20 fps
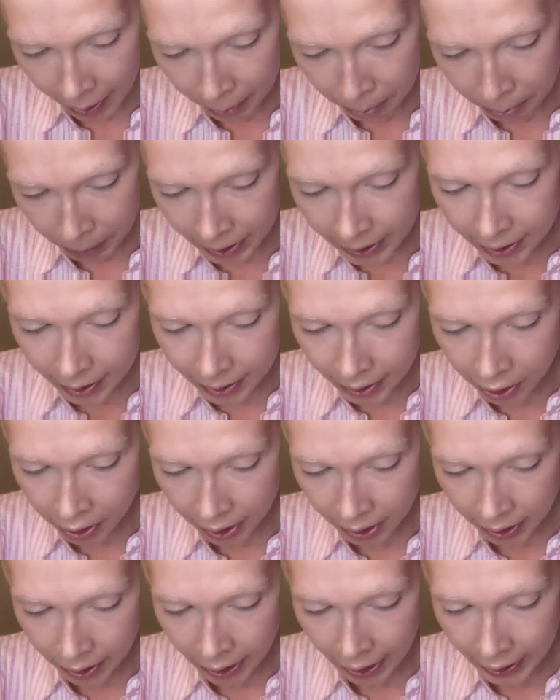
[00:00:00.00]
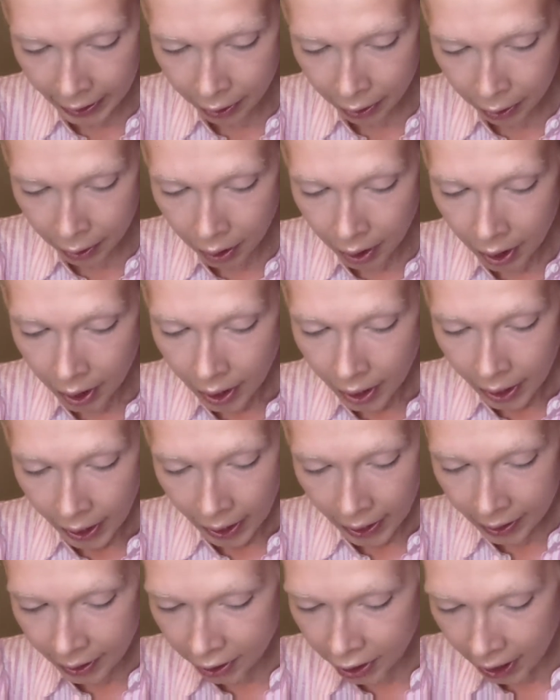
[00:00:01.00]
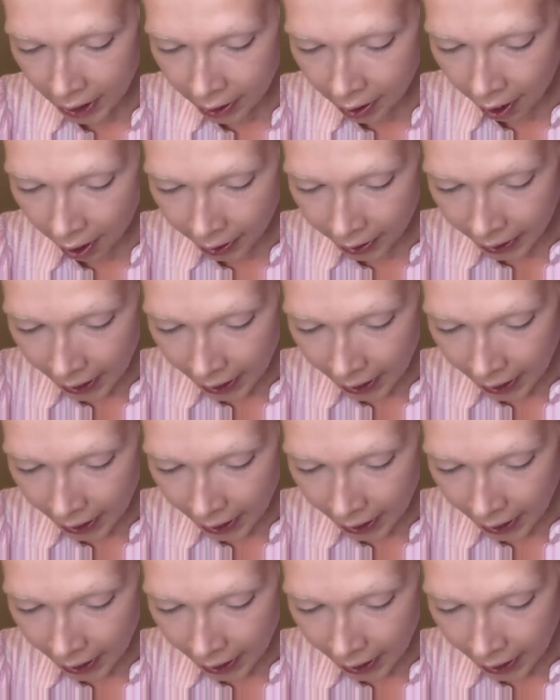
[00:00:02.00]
It's essentially a liner in the shade Cotton